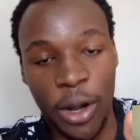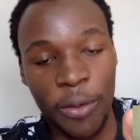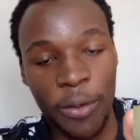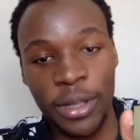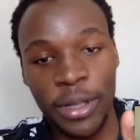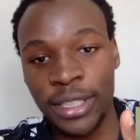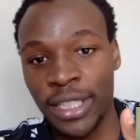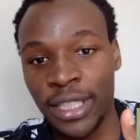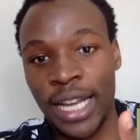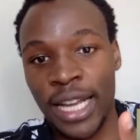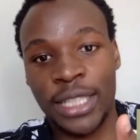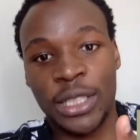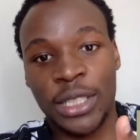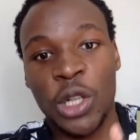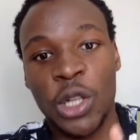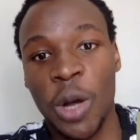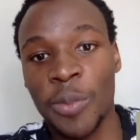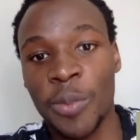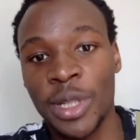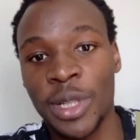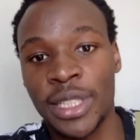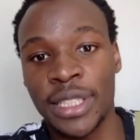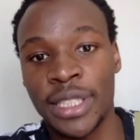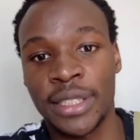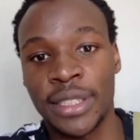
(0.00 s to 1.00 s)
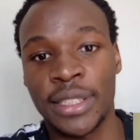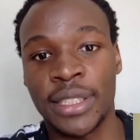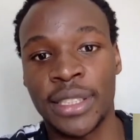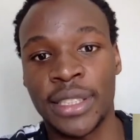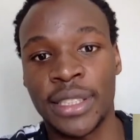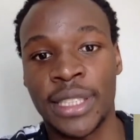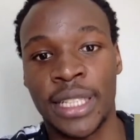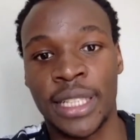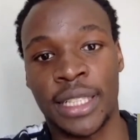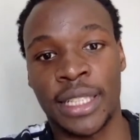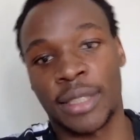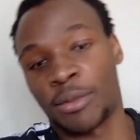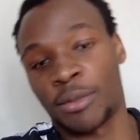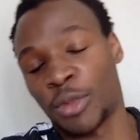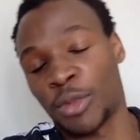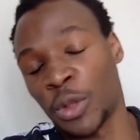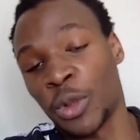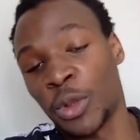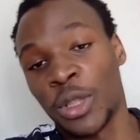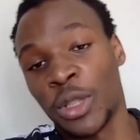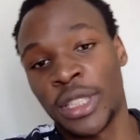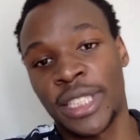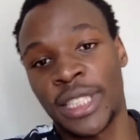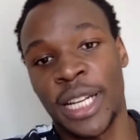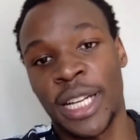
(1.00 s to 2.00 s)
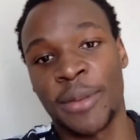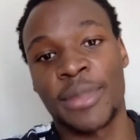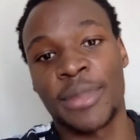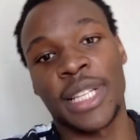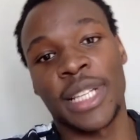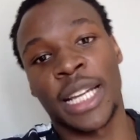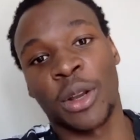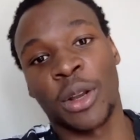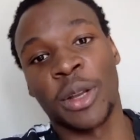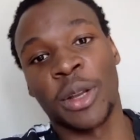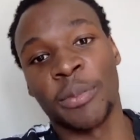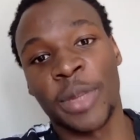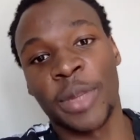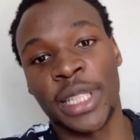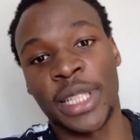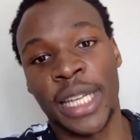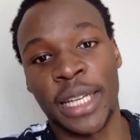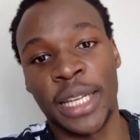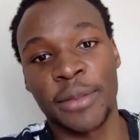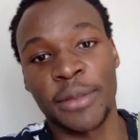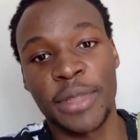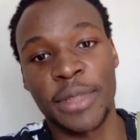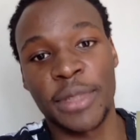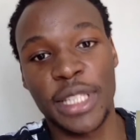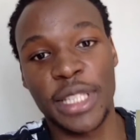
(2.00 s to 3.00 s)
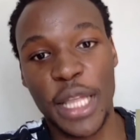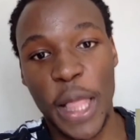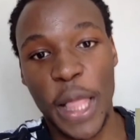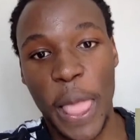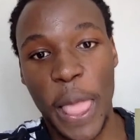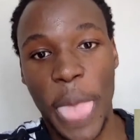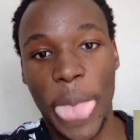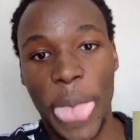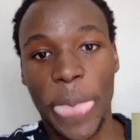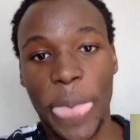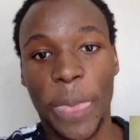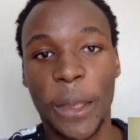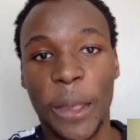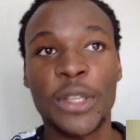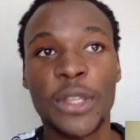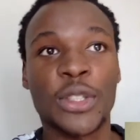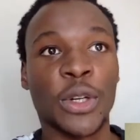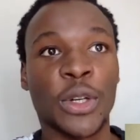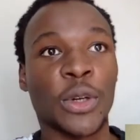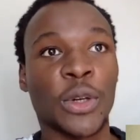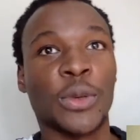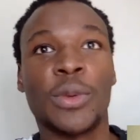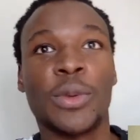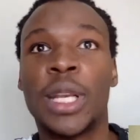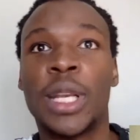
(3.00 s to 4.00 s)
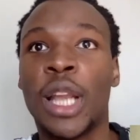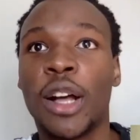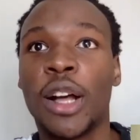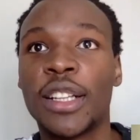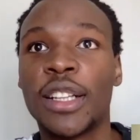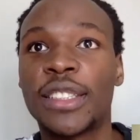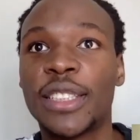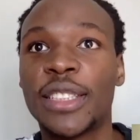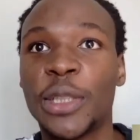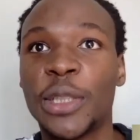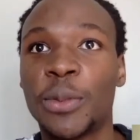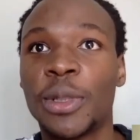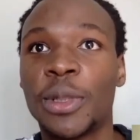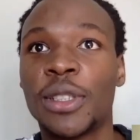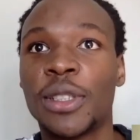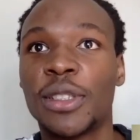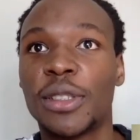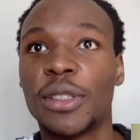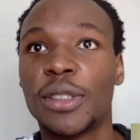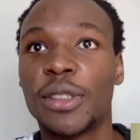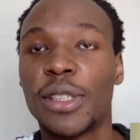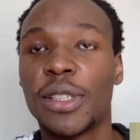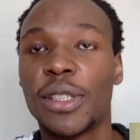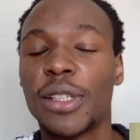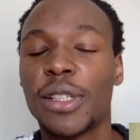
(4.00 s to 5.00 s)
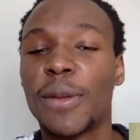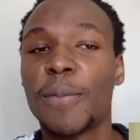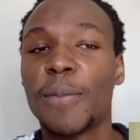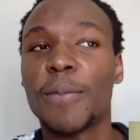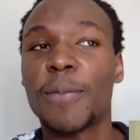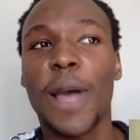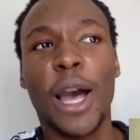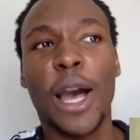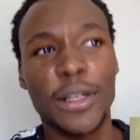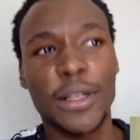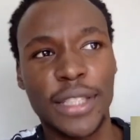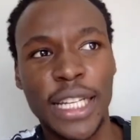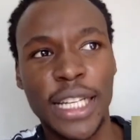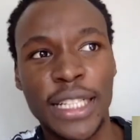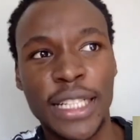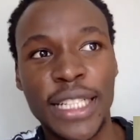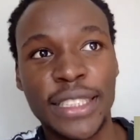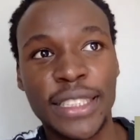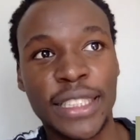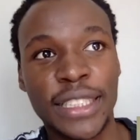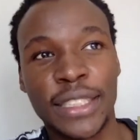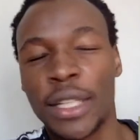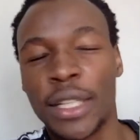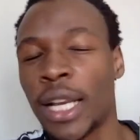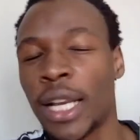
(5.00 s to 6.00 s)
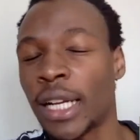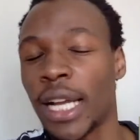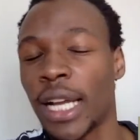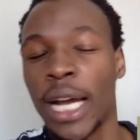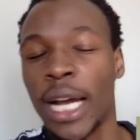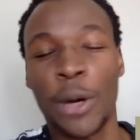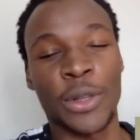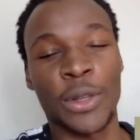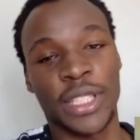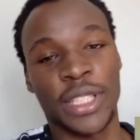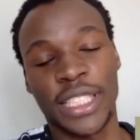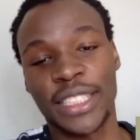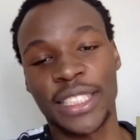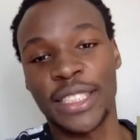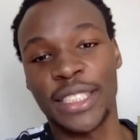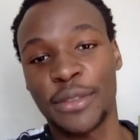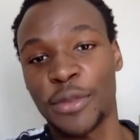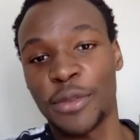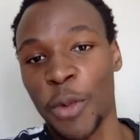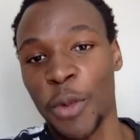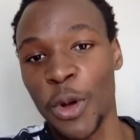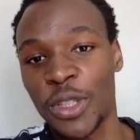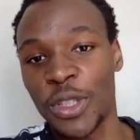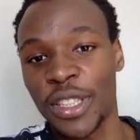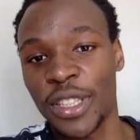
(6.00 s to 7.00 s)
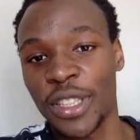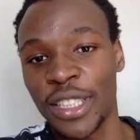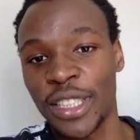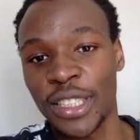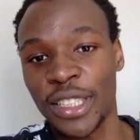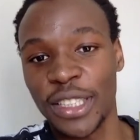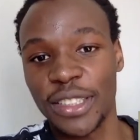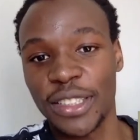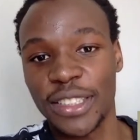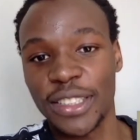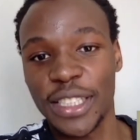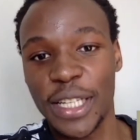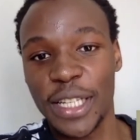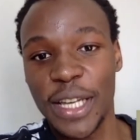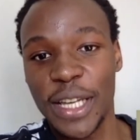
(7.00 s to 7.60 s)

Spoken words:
international competitions like the World Champs and Olympic Games. So last year was, I'd say, a decent year. Like, I was injured for most of the year,